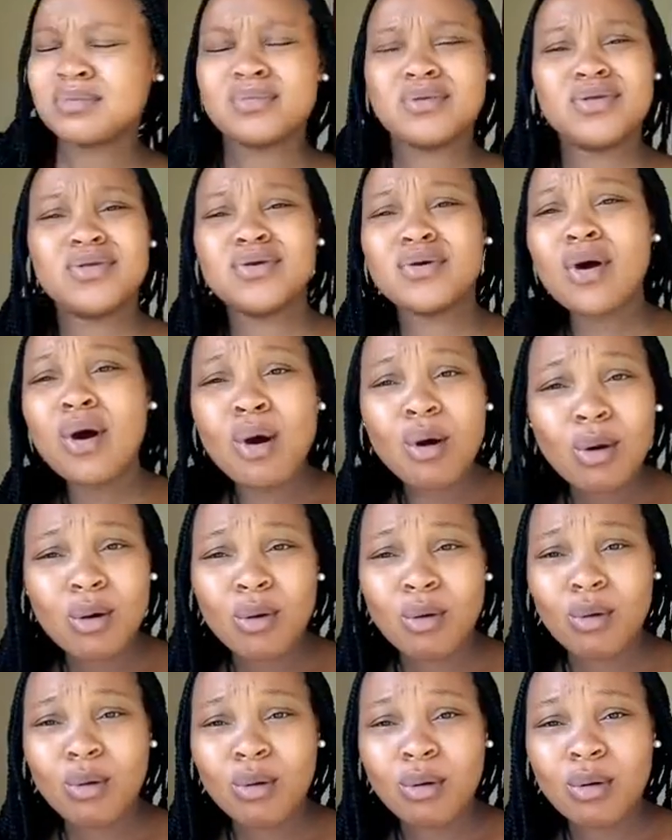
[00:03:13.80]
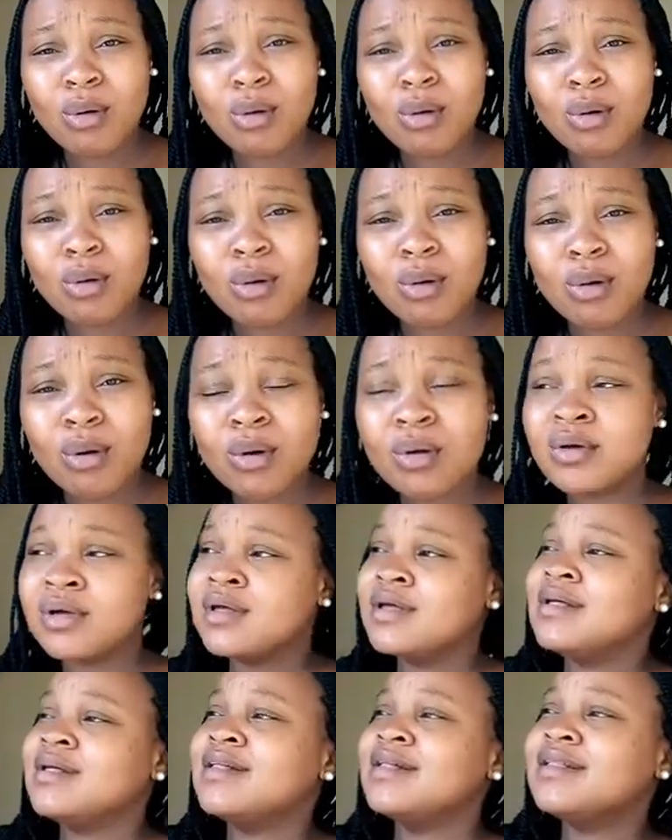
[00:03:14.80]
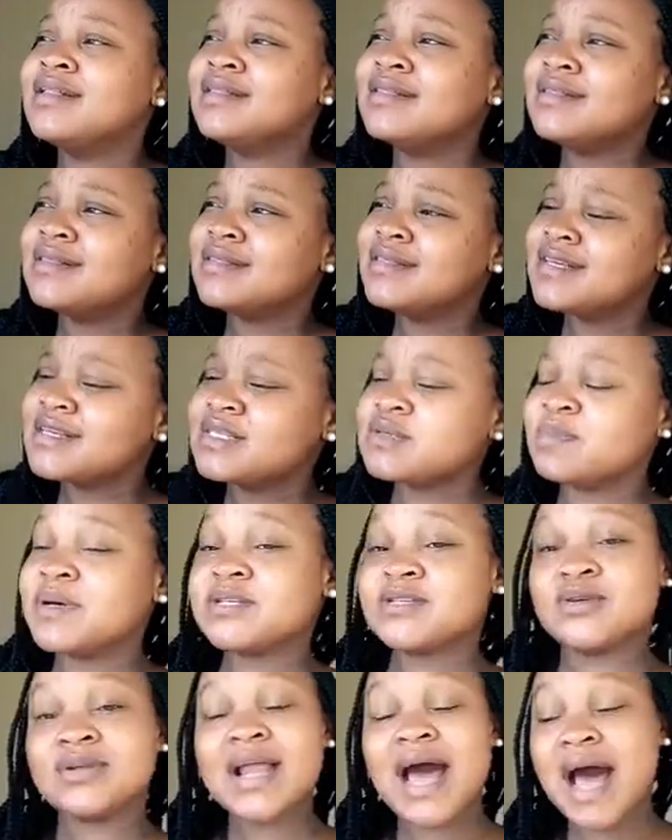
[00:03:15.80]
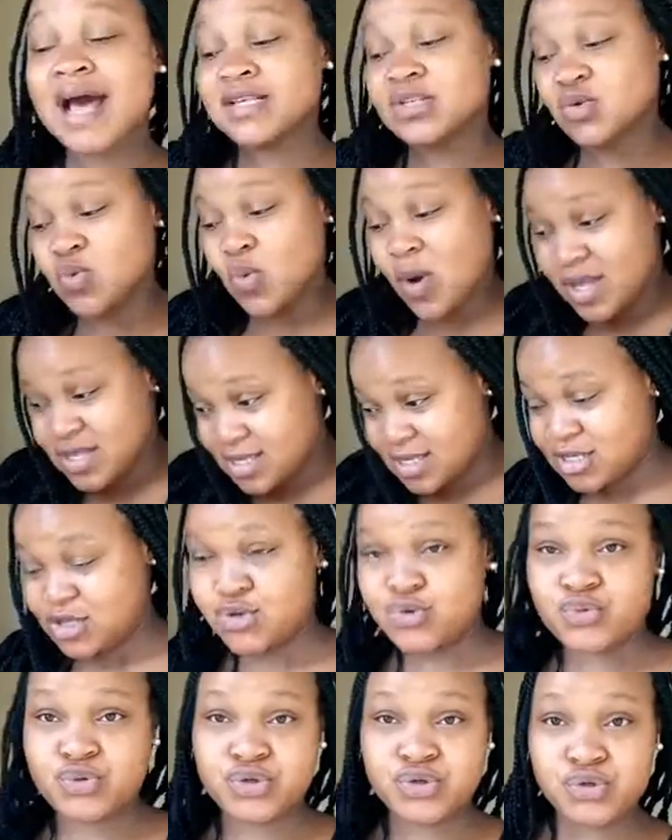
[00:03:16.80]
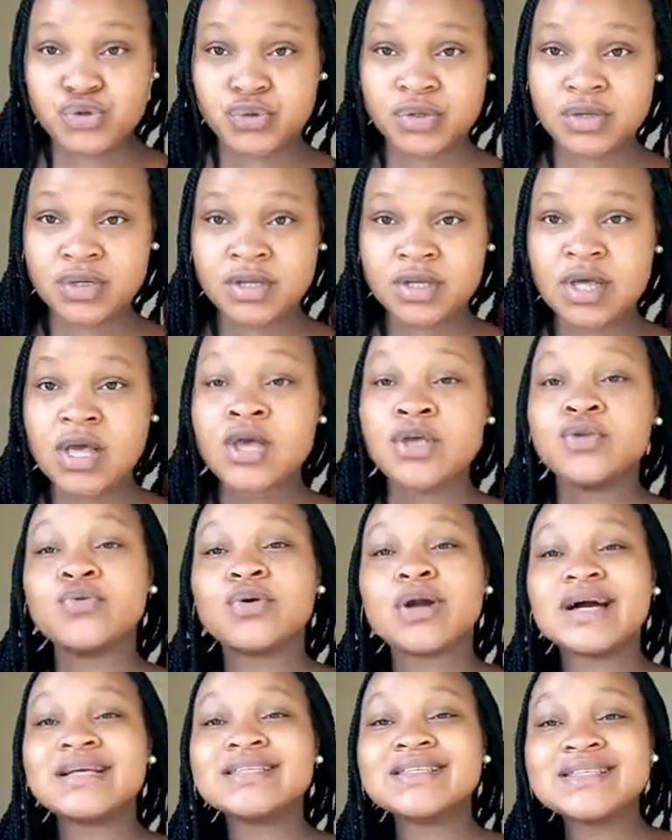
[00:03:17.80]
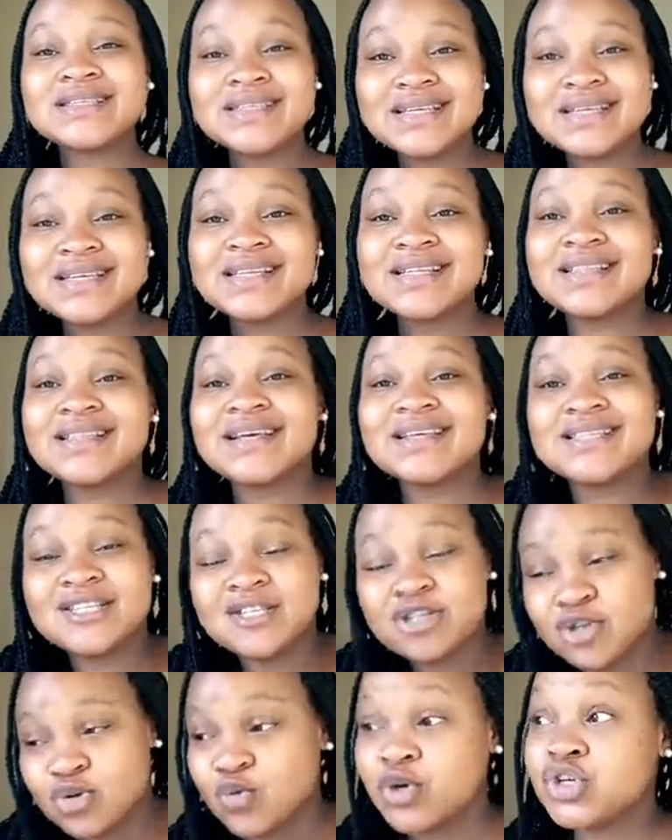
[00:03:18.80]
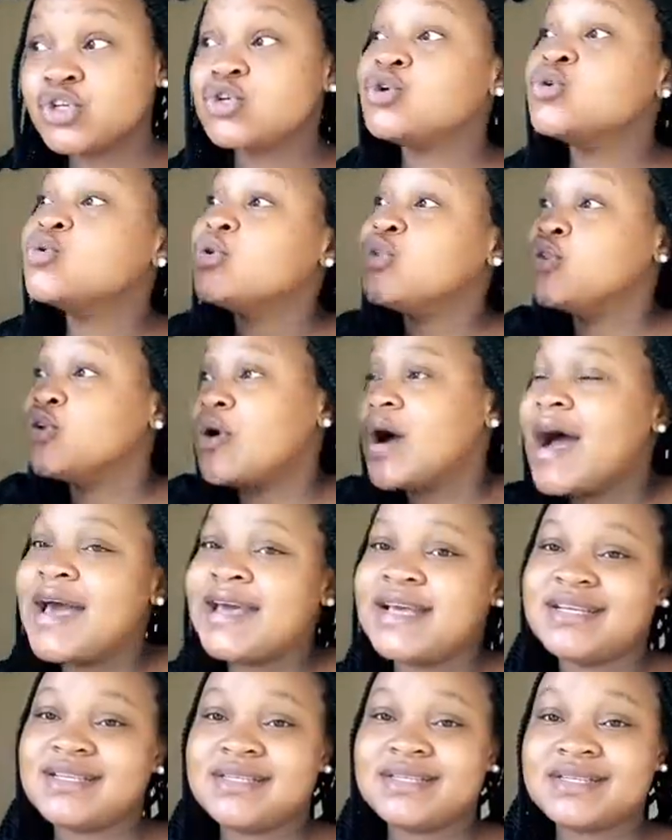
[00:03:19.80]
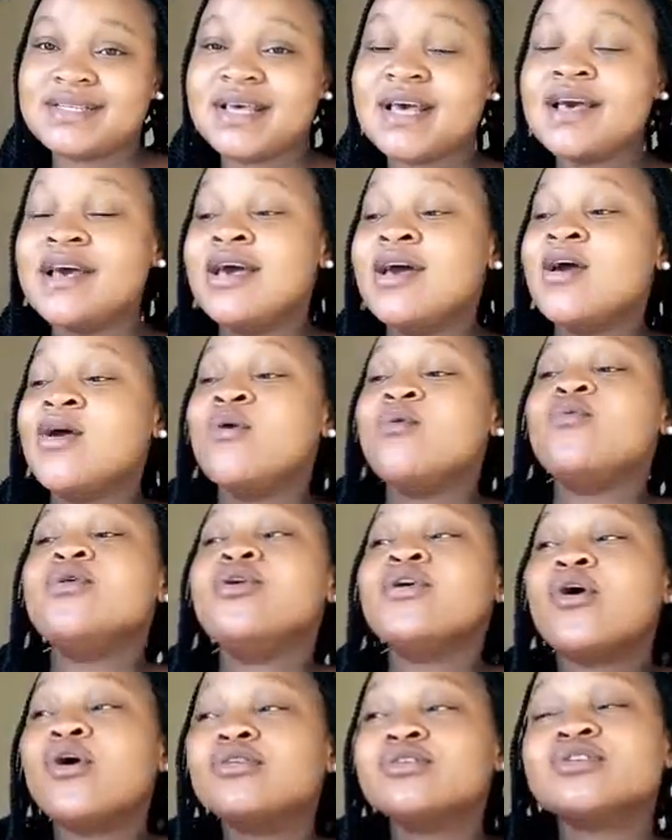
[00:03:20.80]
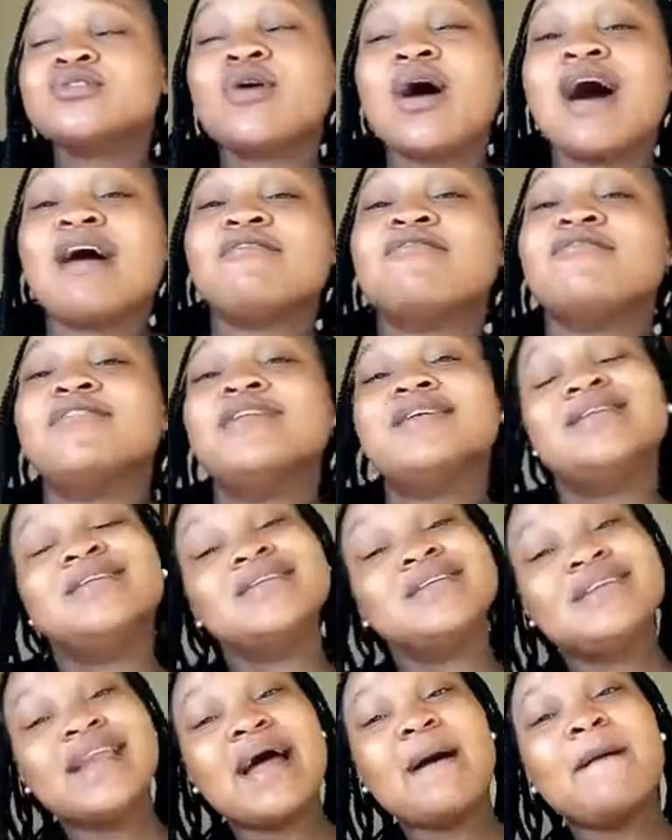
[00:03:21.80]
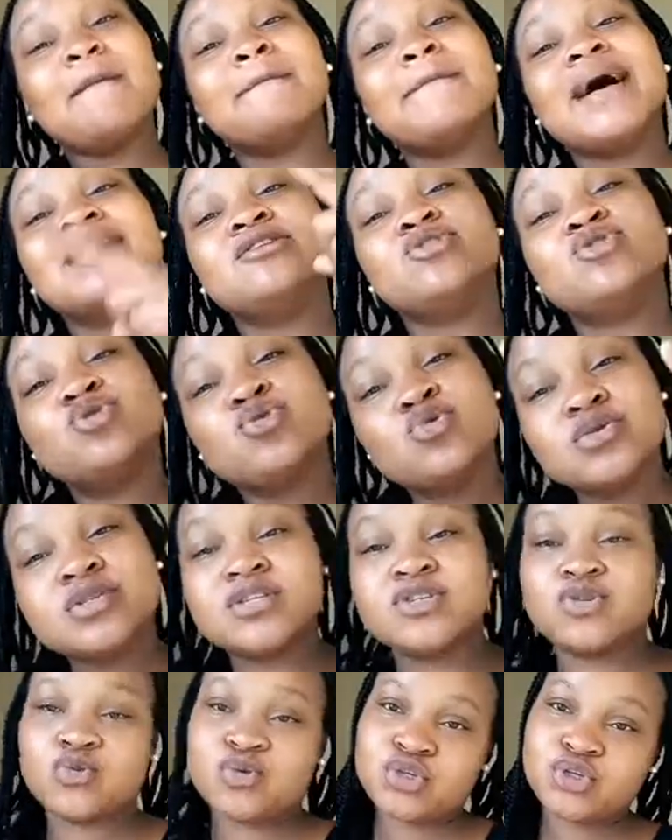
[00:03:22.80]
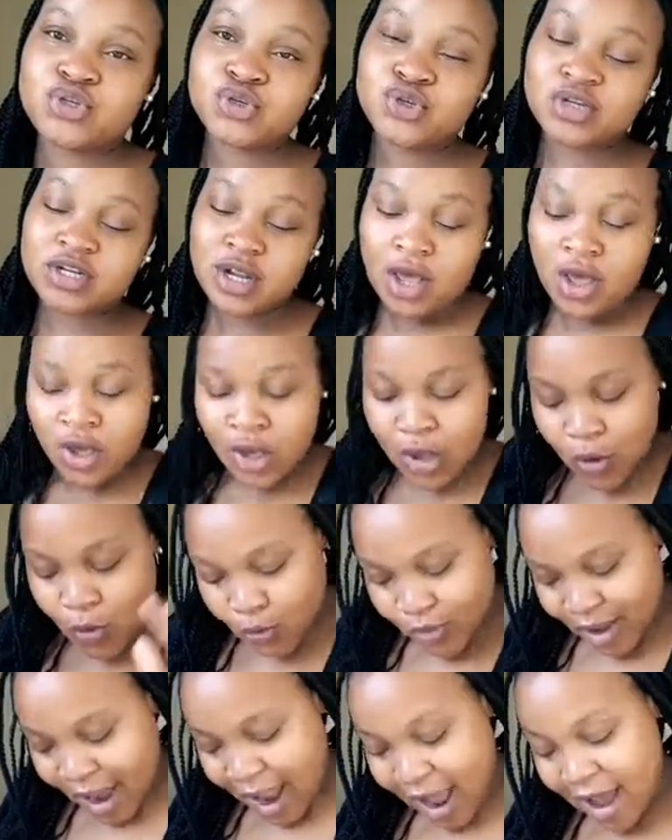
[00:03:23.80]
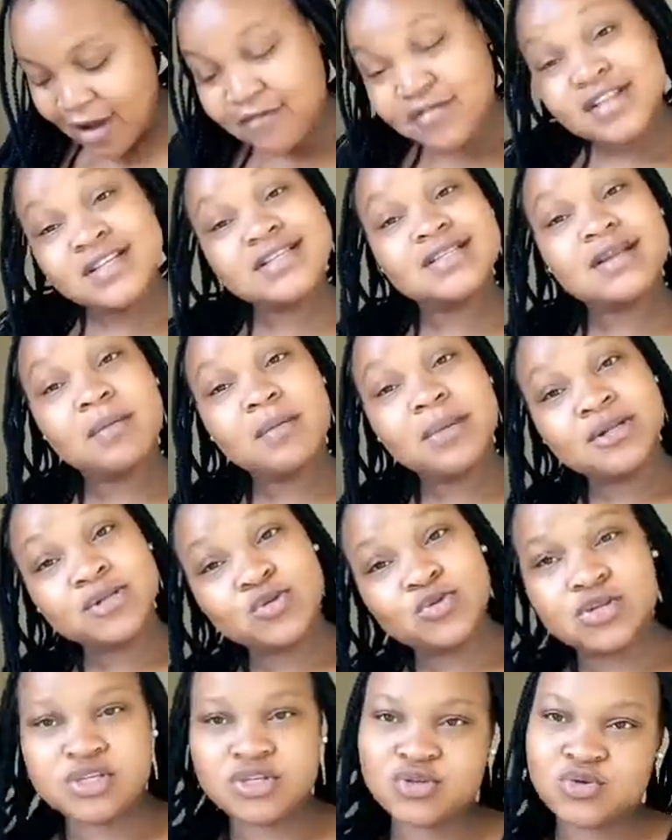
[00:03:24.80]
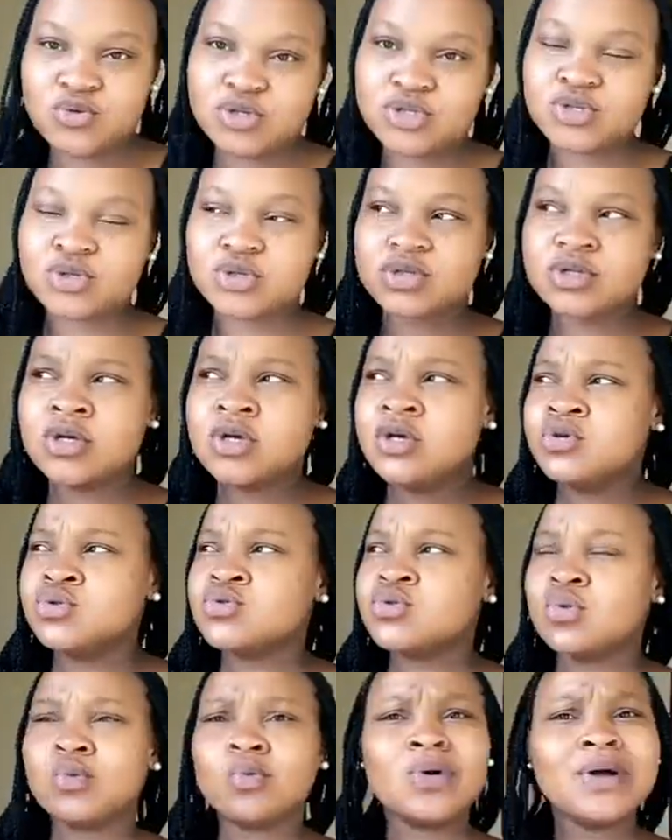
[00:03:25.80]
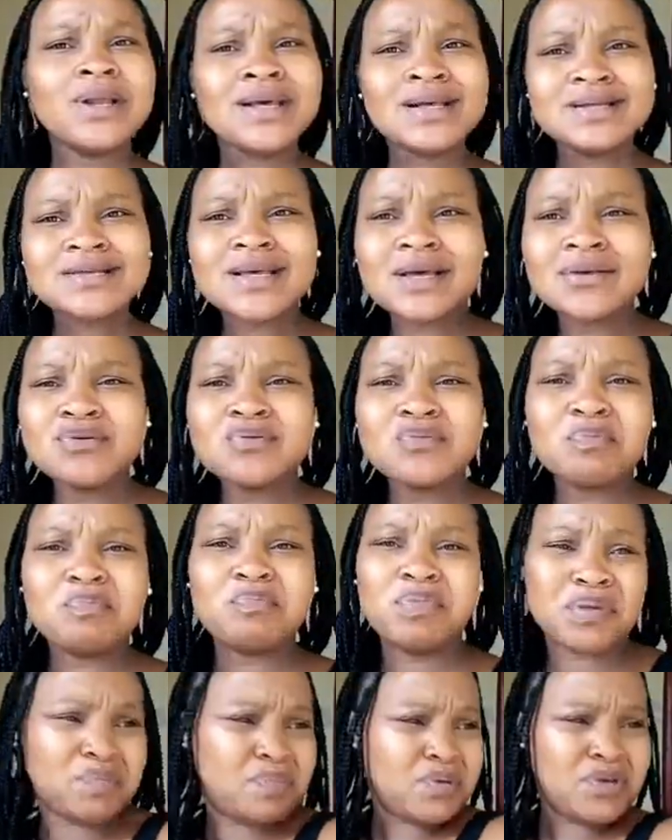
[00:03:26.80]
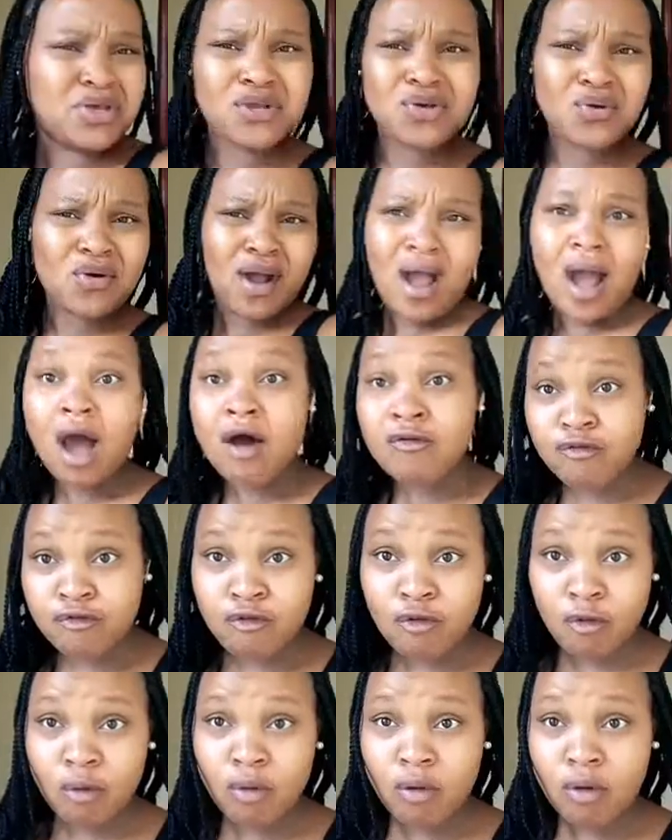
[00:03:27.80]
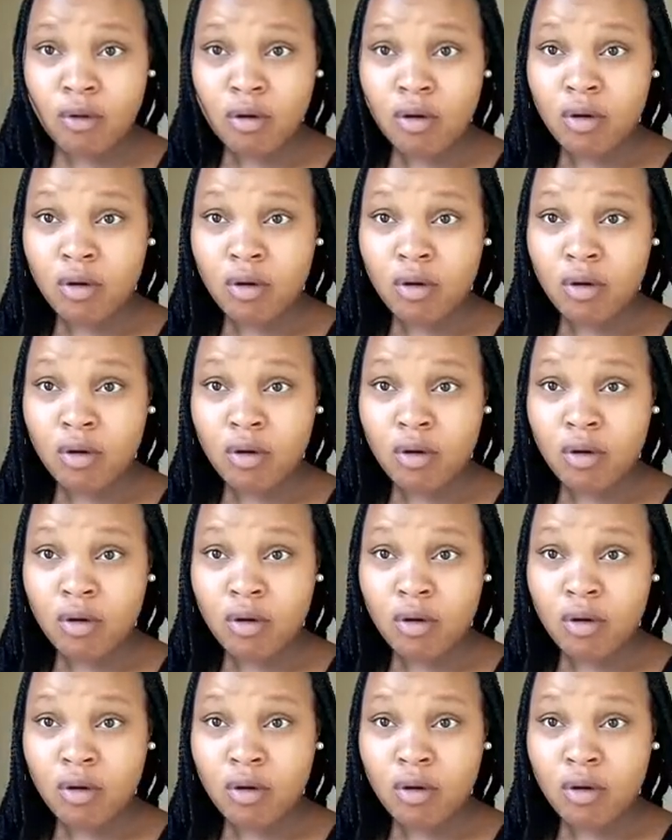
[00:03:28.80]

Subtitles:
Yo, this person has one situation. You can see the situation with your eyes. We also have number two situation. We have this number two situation. So what else are you beeping your car for?